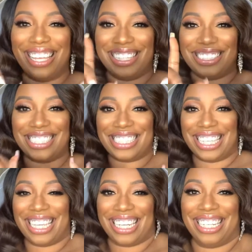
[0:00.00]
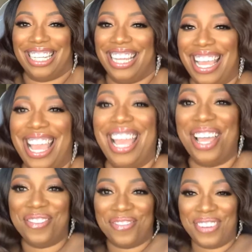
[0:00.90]
Just kidding.
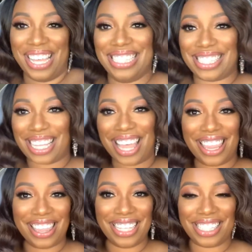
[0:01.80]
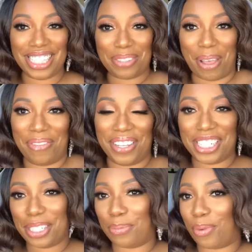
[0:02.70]
But this is my
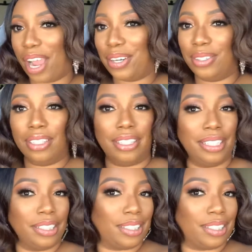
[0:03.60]
finished bridal look.